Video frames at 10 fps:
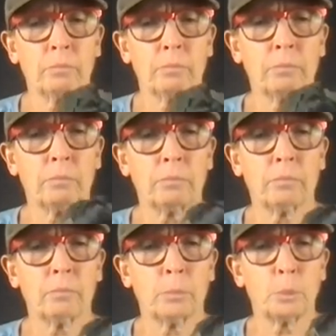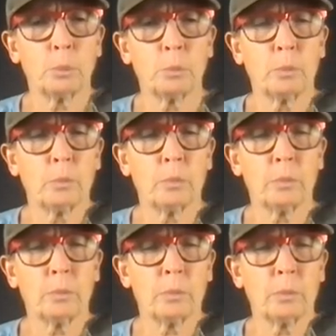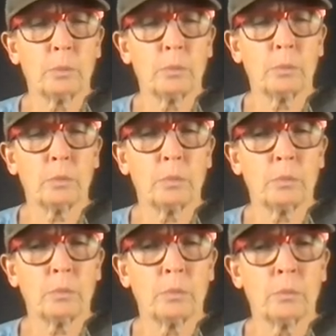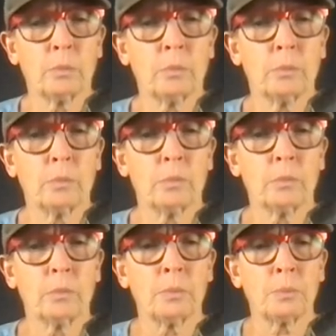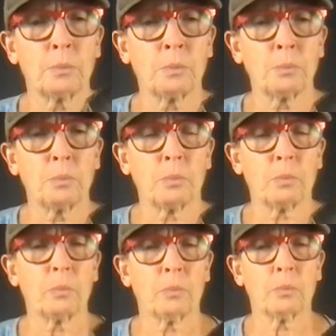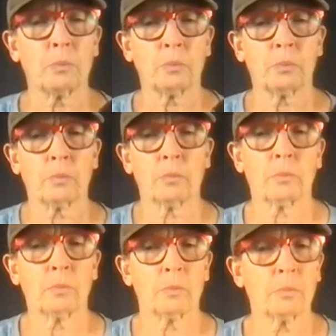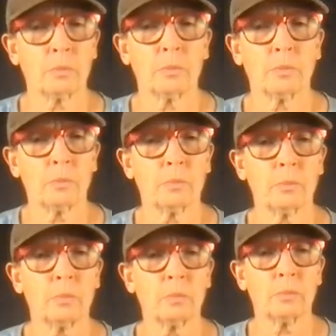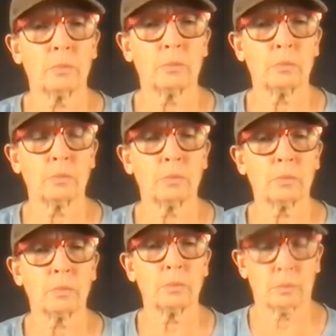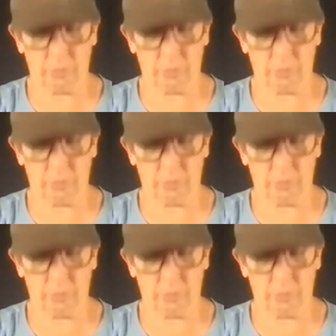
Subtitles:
(not speaking)